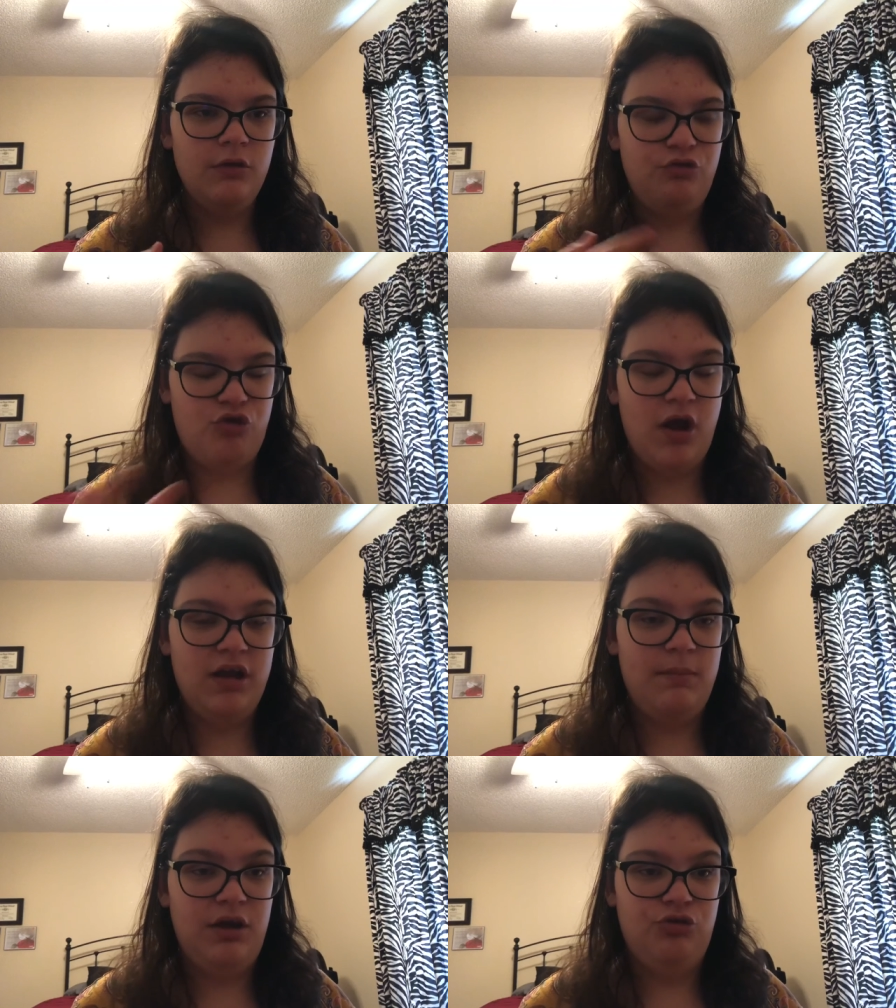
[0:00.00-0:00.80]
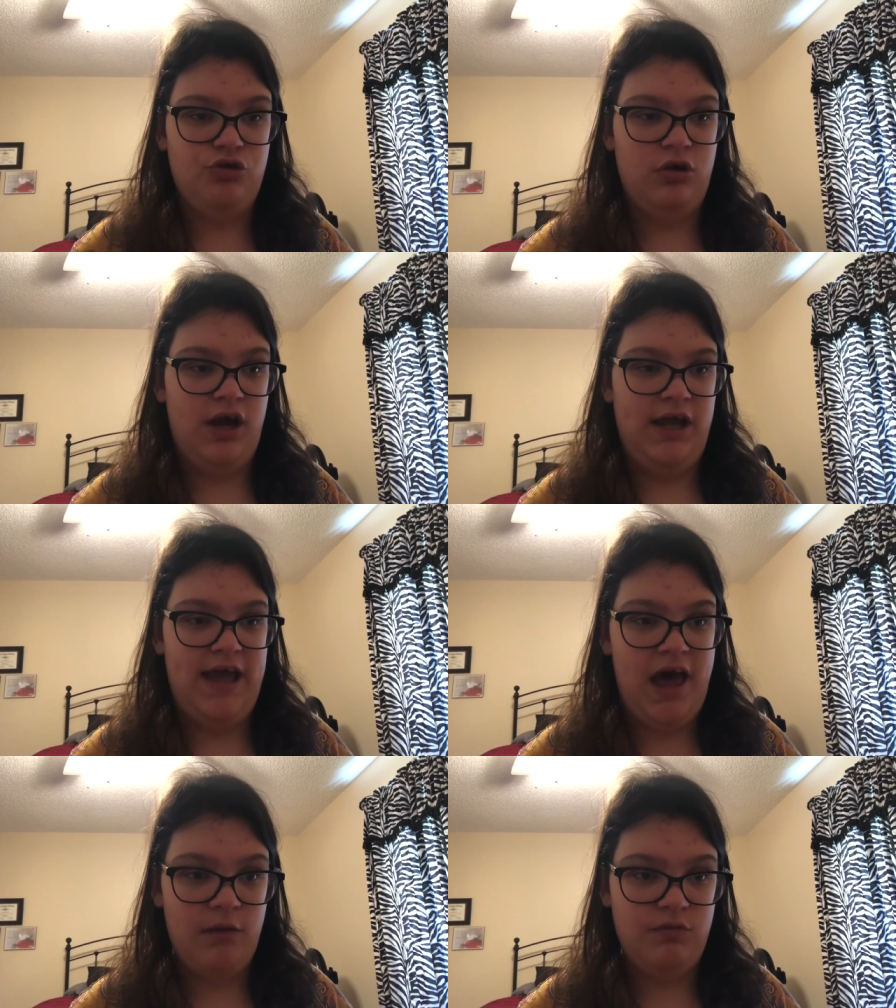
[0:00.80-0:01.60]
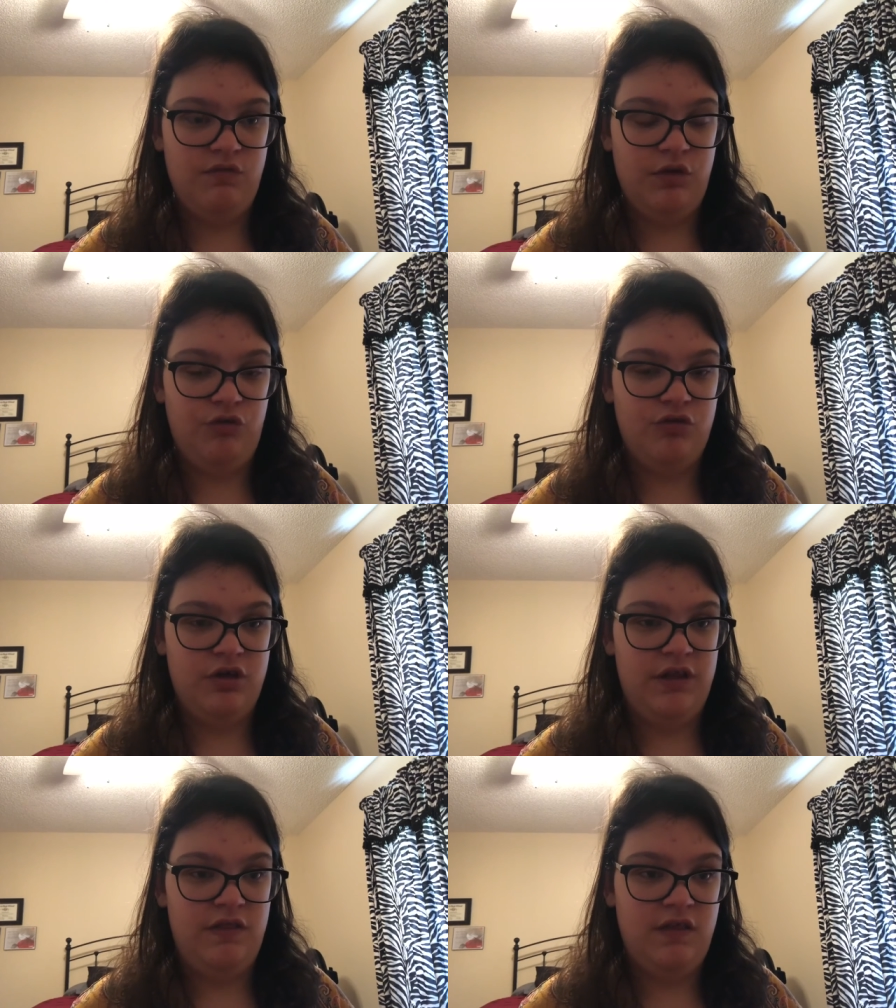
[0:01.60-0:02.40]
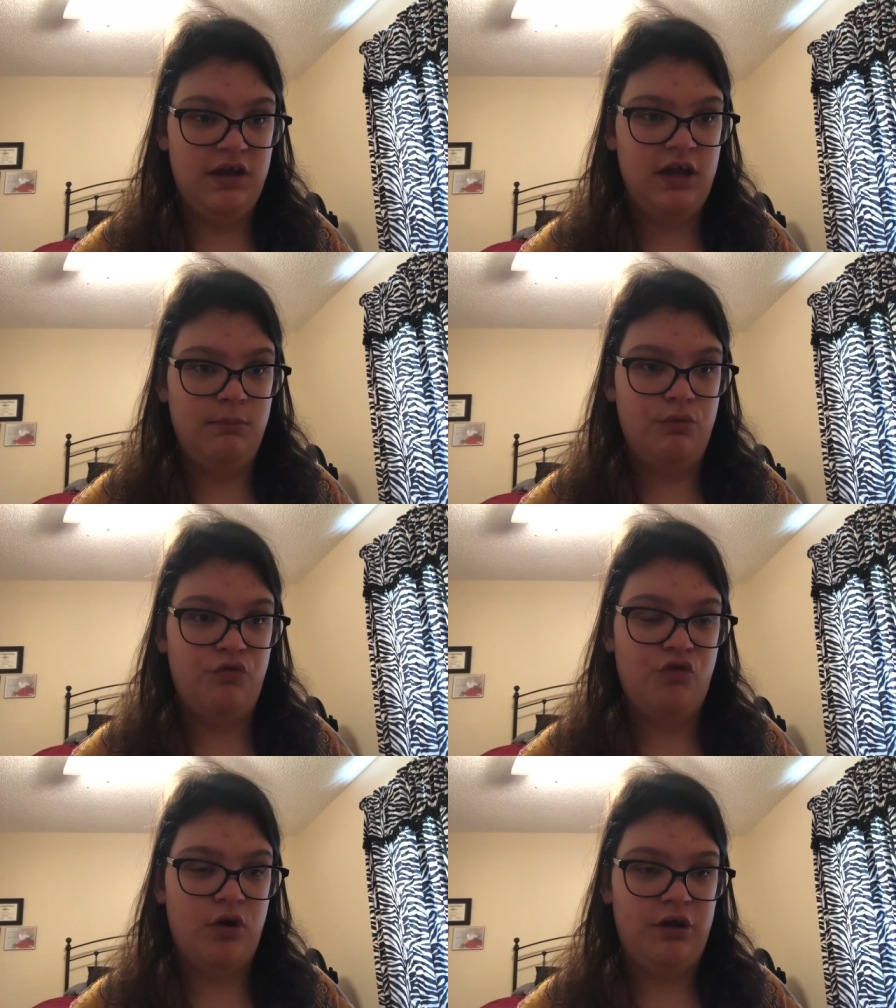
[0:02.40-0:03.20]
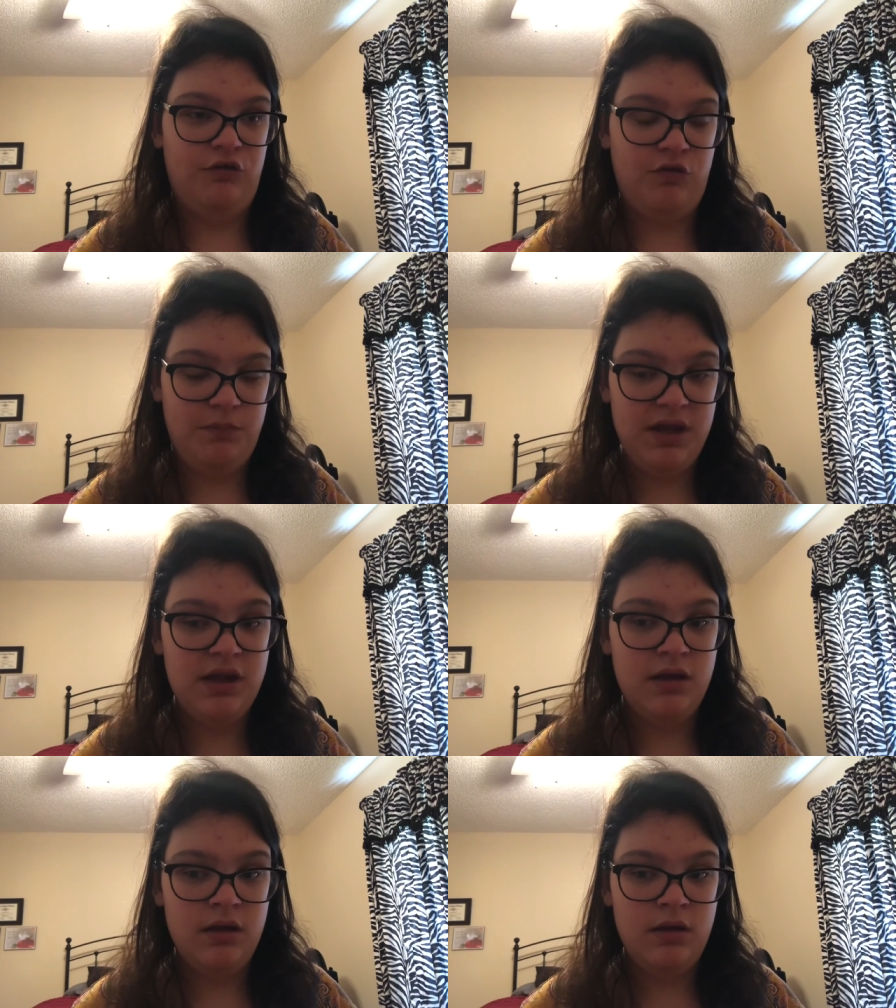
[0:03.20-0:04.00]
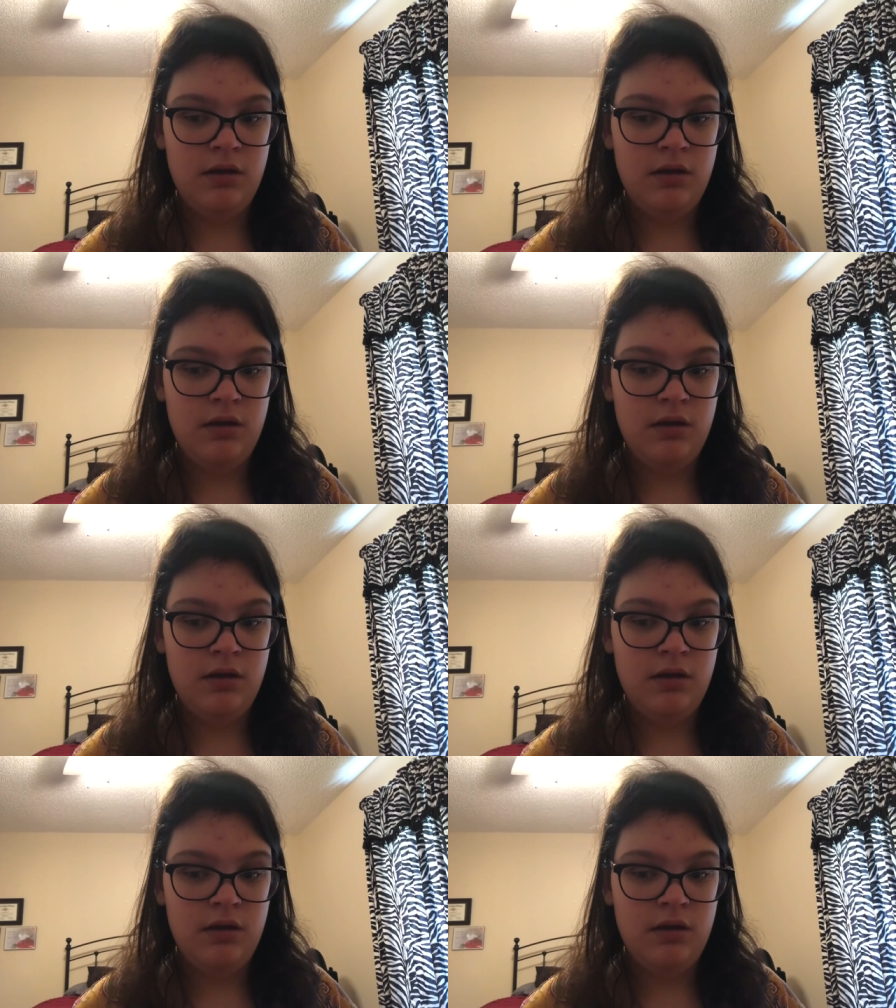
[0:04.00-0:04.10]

trying to make sure I have a filter and thinking before I speak.